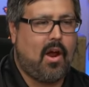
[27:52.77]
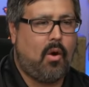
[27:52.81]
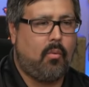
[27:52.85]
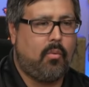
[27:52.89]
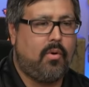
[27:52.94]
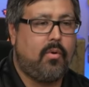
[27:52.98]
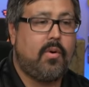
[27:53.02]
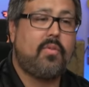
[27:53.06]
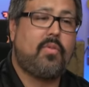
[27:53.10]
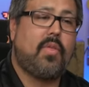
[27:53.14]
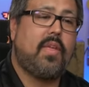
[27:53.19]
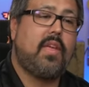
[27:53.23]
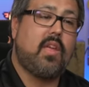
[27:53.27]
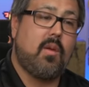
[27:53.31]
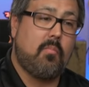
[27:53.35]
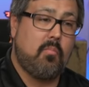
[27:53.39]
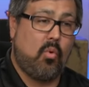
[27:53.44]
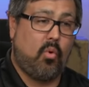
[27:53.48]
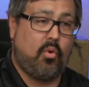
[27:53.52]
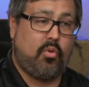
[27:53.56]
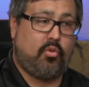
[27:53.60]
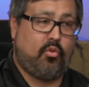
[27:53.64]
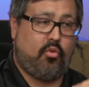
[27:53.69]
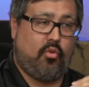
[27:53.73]
We were thinking
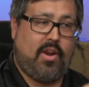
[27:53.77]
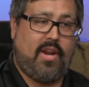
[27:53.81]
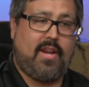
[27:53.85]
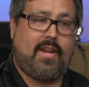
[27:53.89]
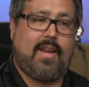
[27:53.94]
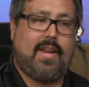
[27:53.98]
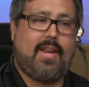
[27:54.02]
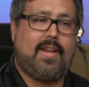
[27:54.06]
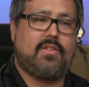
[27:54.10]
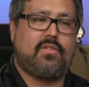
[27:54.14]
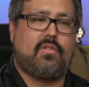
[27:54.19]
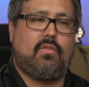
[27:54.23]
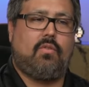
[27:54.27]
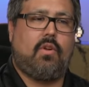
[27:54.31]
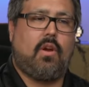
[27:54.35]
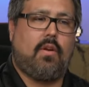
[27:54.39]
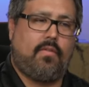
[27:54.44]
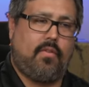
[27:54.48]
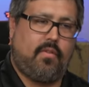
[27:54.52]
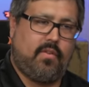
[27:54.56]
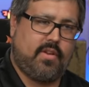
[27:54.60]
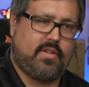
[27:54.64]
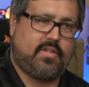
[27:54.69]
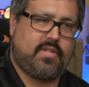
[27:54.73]
more 3D, so rather
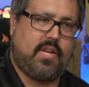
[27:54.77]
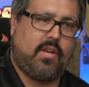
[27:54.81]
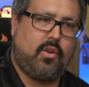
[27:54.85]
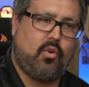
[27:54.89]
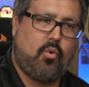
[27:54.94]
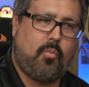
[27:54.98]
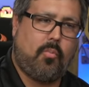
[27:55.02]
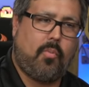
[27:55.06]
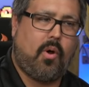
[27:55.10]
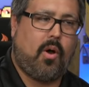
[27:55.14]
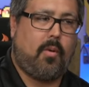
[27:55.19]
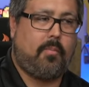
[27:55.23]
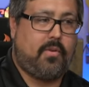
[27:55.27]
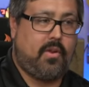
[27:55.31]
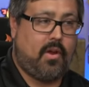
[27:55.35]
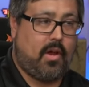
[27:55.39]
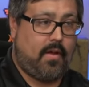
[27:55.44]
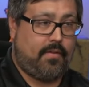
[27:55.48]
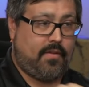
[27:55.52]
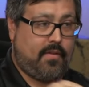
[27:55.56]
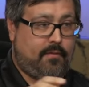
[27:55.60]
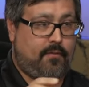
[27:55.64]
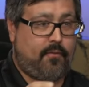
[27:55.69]
than a single Pop-Tart, okay.